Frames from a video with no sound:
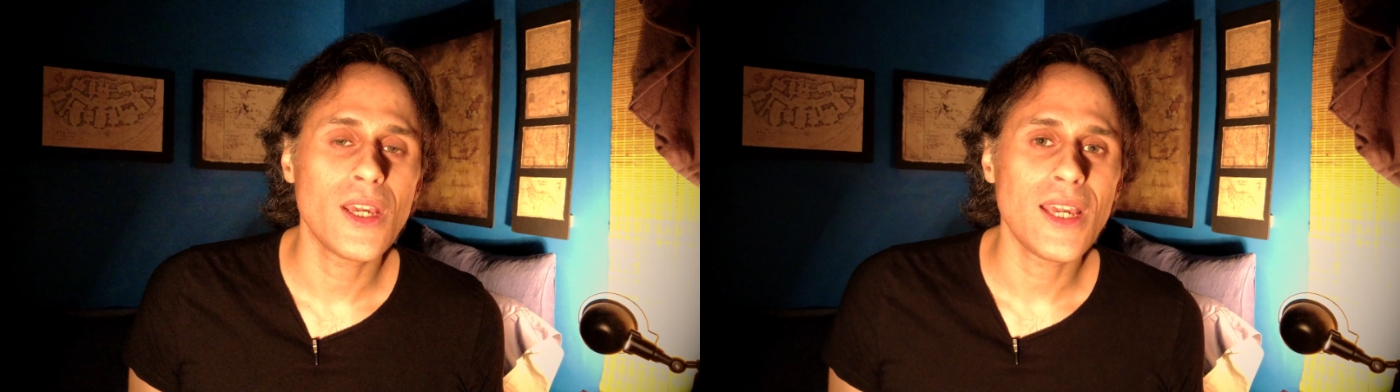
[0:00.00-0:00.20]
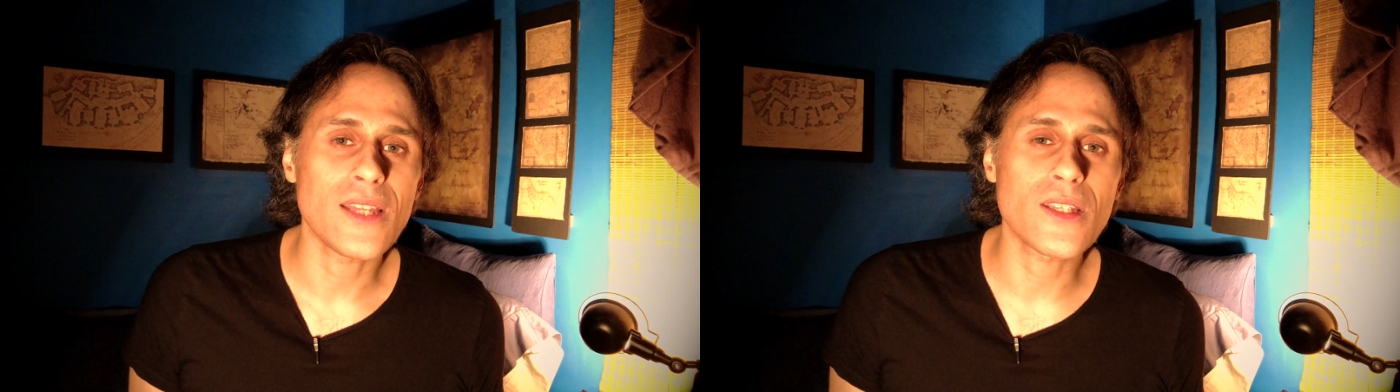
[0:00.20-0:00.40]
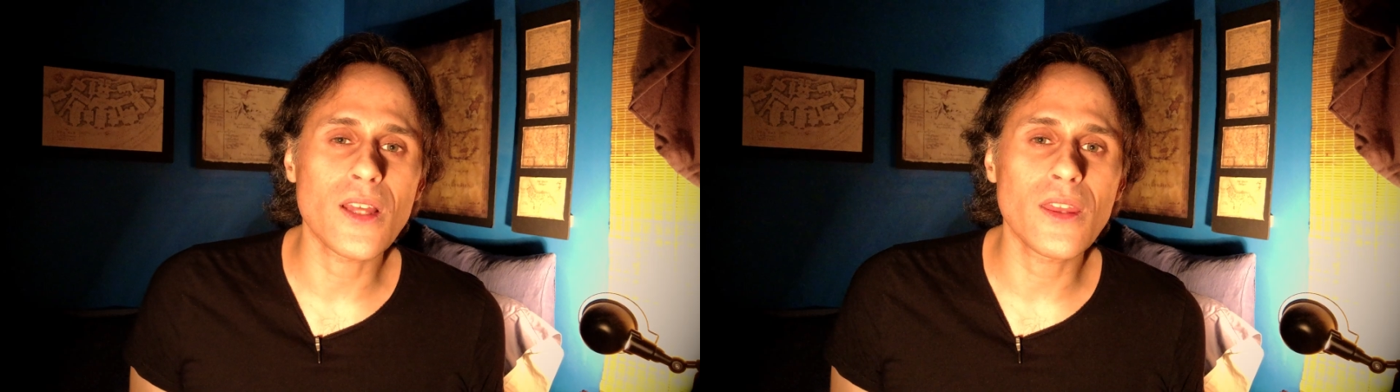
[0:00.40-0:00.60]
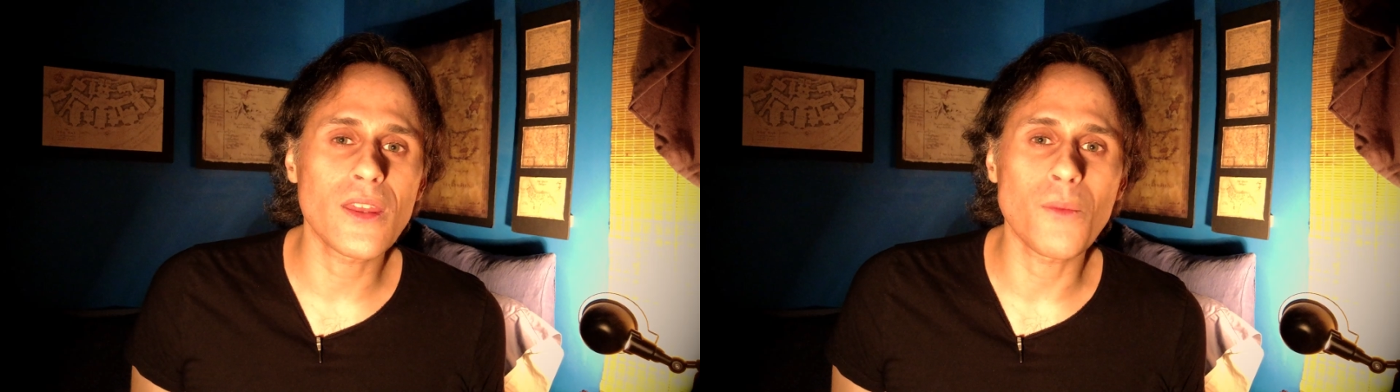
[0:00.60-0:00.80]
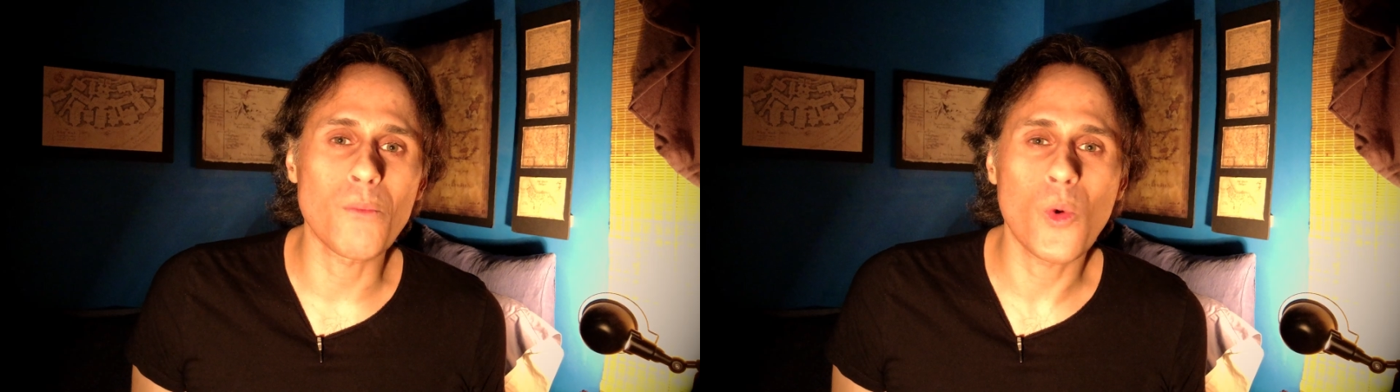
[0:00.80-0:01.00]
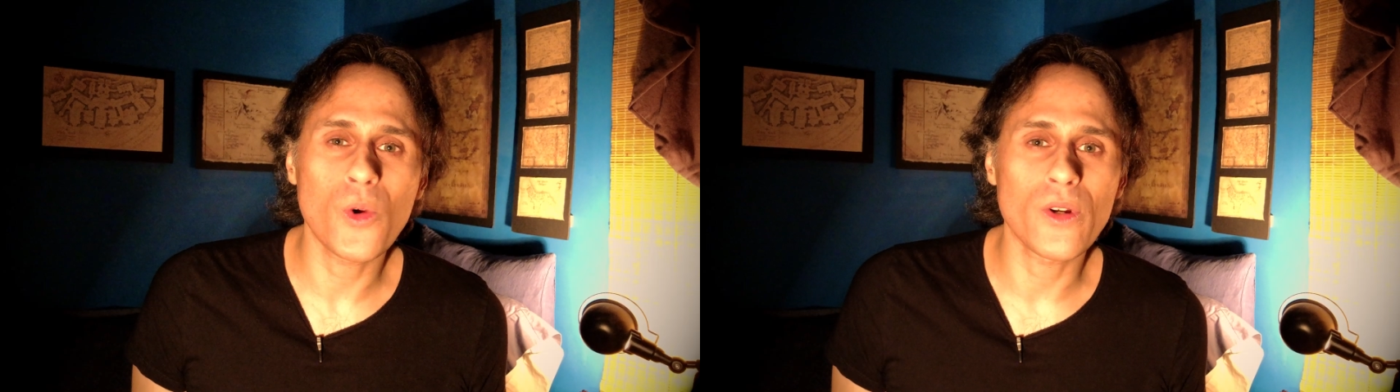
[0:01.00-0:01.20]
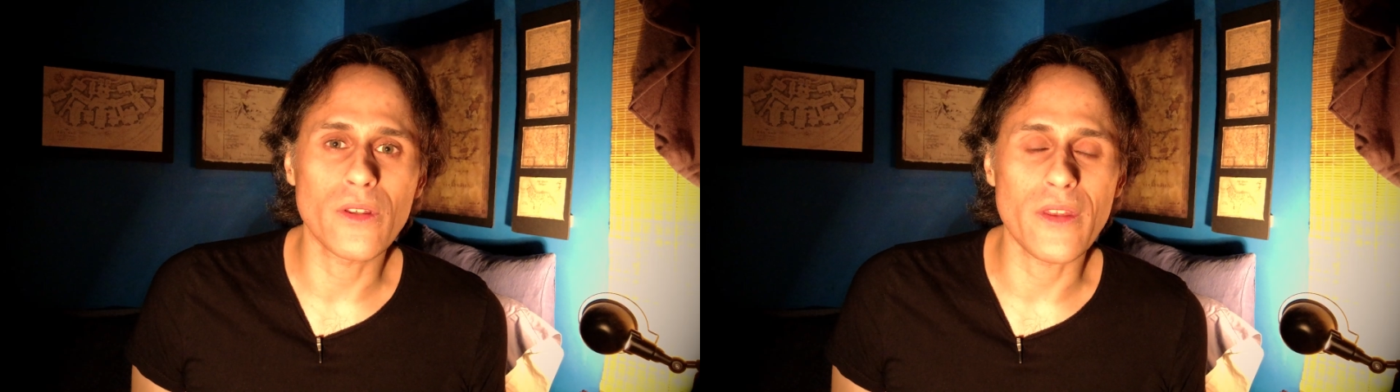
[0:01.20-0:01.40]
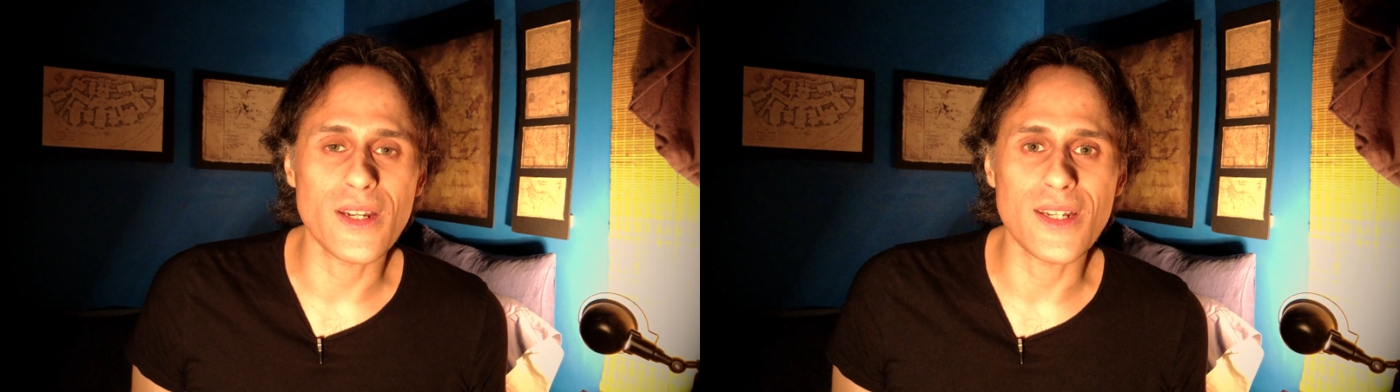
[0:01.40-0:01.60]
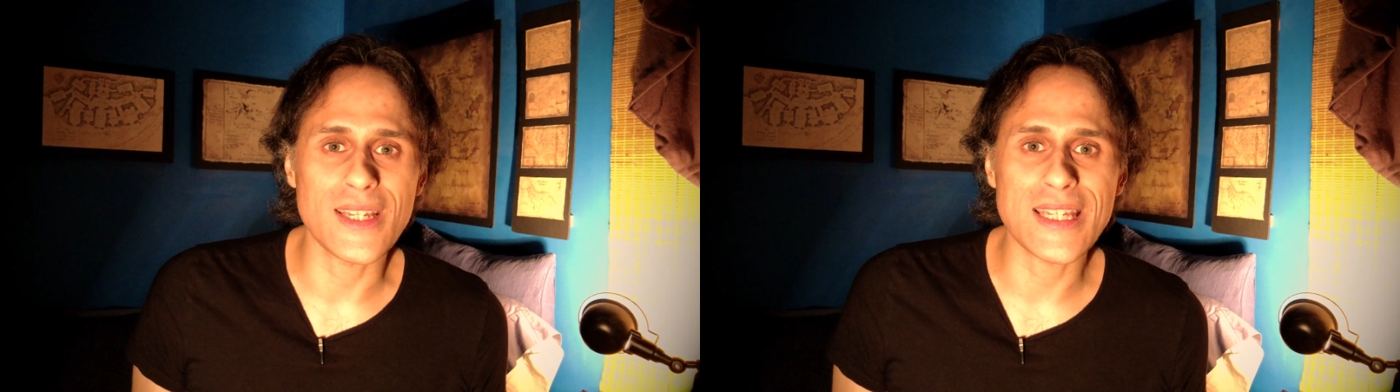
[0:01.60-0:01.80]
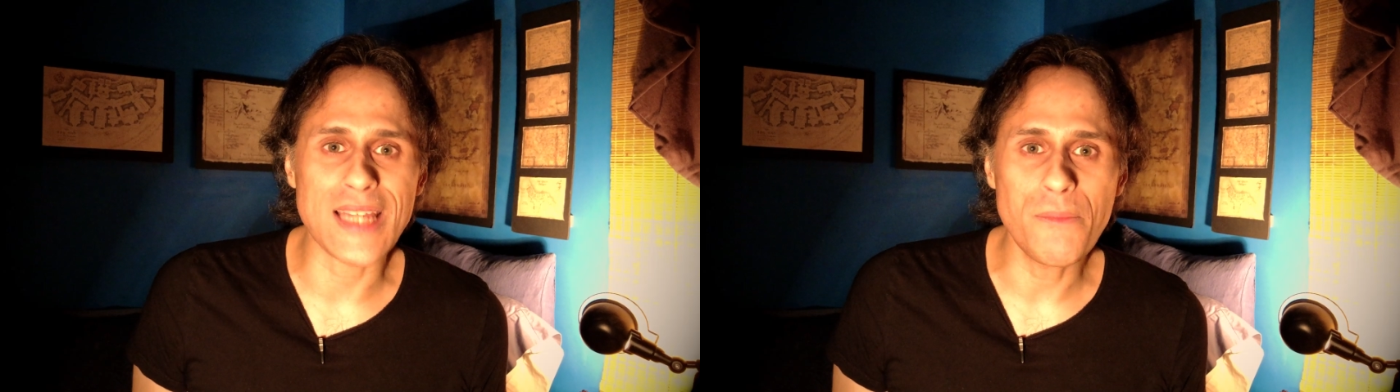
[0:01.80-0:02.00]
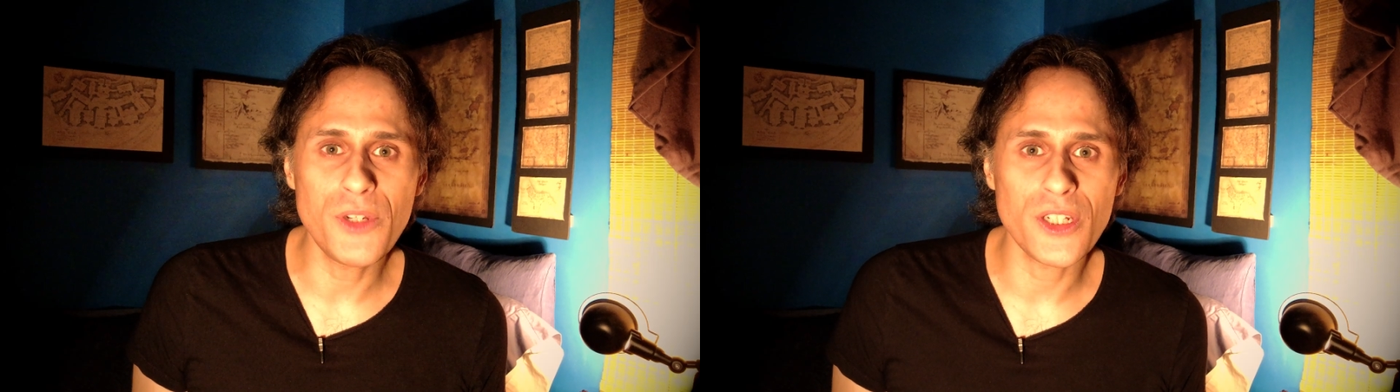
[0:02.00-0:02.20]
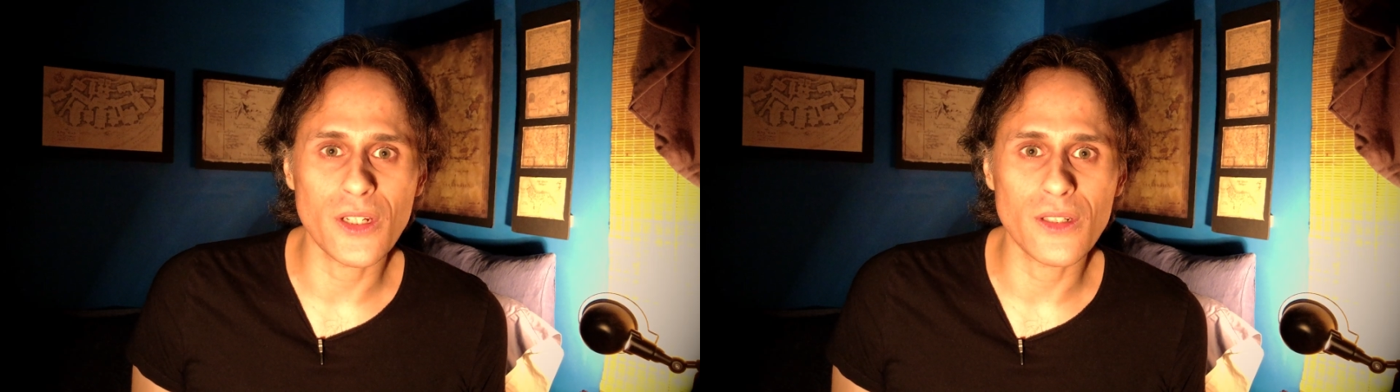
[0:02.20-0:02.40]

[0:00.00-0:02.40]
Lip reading: It's nothing more than a deception.